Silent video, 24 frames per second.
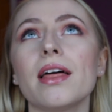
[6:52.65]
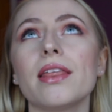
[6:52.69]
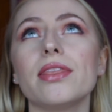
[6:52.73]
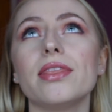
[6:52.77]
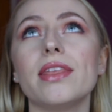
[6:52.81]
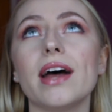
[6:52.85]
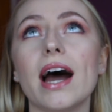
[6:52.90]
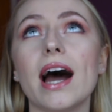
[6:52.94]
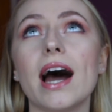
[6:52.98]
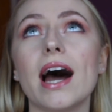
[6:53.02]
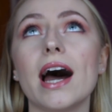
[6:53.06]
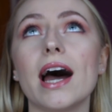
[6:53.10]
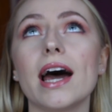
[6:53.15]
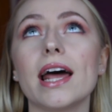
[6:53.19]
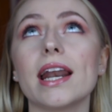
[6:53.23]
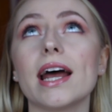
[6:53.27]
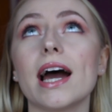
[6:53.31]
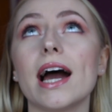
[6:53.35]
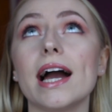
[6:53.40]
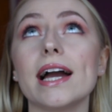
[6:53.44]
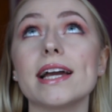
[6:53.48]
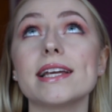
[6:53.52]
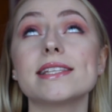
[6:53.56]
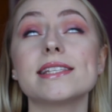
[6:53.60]
that
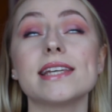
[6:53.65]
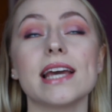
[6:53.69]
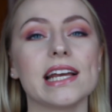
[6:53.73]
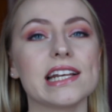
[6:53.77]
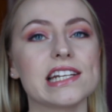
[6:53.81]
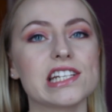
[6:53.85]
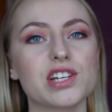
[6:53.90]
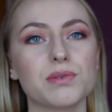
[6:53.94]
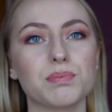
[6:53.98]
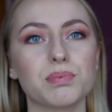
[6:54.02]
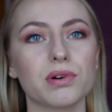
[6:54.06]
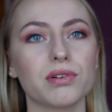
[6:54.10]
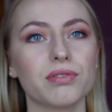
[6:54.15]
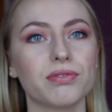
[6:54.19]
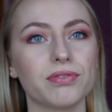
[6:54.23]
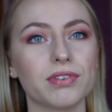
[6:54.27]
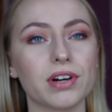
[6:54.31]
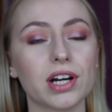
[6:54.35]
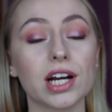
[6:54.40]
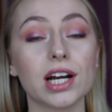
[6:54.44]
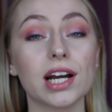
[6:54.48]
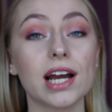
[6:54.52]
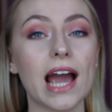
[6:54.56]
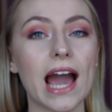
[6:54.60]
I tend to
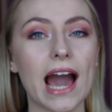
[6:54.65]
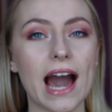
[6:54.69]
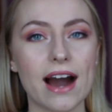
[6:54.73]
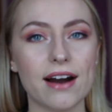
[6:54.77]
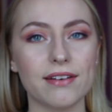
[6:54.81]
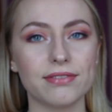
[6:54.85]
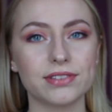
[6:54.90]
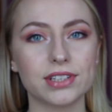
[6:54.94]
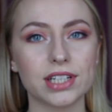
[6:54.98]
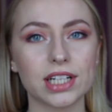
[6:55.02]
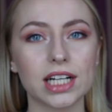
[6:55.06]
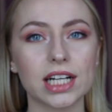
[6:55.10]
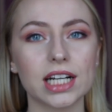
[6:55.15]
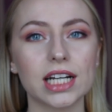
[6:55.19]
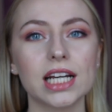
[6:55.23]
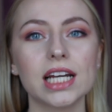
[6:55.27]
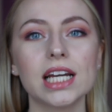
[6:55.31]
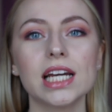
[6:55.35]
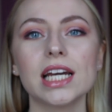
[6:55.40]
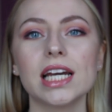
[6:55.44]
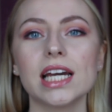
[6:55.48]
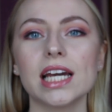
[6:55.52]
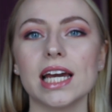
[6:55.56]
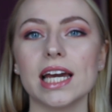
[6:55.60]
prefer after
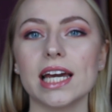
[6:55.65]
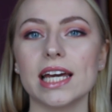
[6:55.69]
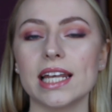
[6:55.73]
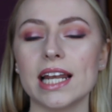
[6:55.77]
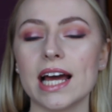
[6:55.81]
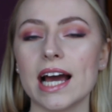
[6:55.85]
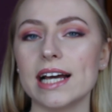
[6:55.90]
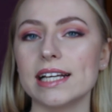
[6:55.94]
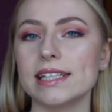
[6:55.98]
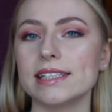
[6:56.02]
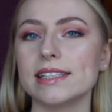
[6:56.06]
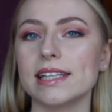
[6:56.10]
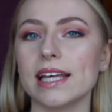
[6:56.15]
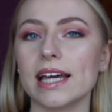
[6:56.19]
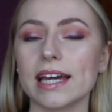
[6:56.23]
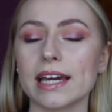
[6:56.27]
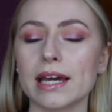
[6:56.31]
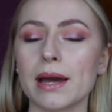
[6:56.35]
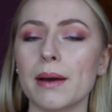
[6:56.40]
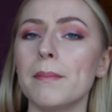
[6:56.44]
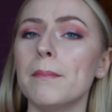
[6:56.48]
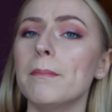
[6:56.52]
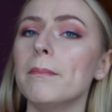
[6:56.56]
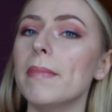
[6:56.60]
it has
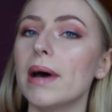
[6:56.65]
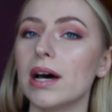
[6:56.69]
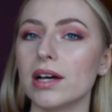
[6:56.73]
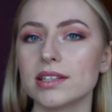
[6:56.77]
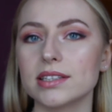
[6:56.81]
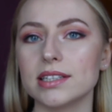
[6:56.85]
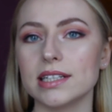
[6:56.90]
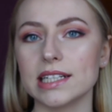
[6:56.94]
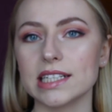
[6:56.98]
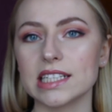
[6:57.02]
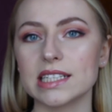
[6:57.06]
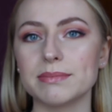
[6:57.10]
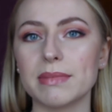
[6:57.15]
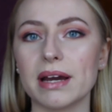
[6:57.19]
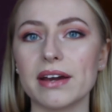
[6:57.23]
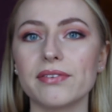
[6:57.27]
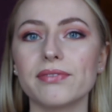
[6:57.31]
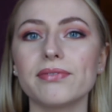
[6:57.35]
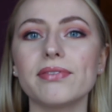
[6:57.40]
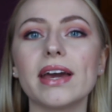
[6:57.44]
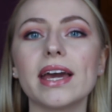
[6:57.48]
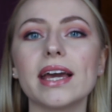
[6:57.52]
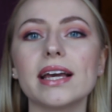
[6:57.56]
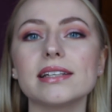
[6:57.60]
like melted into my
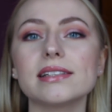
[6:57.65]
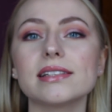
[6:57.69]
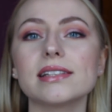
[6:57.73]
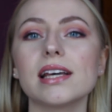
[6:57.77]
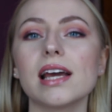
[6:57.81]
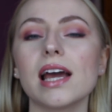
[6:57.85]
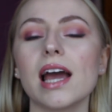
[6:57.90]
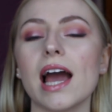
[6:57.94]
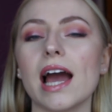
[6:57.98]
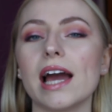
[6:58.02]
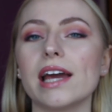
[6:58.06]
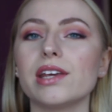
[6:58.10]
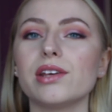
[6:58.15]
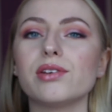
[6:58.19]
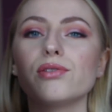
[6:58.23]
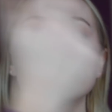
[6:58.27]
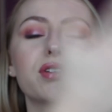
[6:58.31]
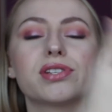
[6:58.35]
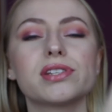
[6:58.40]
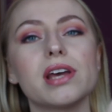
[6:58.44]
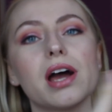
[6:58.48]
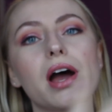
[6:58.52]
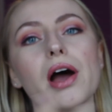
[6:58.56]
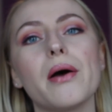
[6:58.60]
face. I
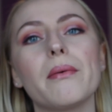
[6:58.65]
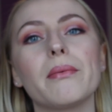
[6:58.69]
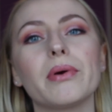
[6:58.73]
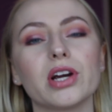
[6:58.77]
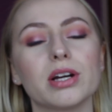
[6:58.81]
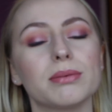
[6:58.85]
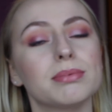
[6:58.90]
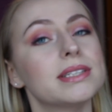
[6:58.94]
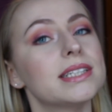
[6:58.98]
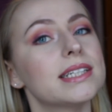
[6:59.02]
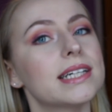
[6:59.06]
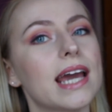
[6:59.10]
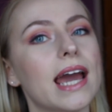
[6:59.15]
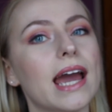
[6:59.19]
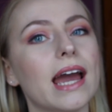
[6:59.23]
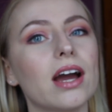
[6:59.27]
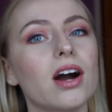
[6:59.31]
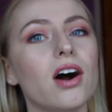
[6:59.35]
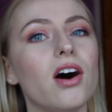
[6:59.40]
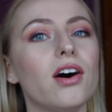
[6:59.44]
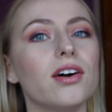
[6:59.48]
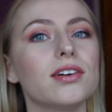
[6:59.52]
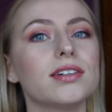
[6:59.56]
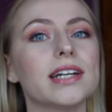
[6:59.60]
used some Urban Decay
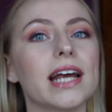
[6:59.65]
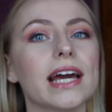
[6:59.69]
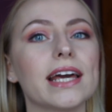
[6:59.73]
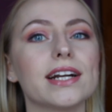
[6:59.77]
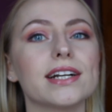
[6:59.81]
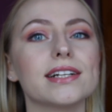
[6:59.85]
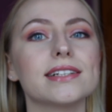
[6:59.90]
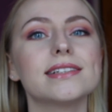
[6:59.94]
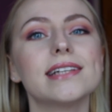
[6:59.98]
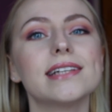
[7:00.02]
All Nighter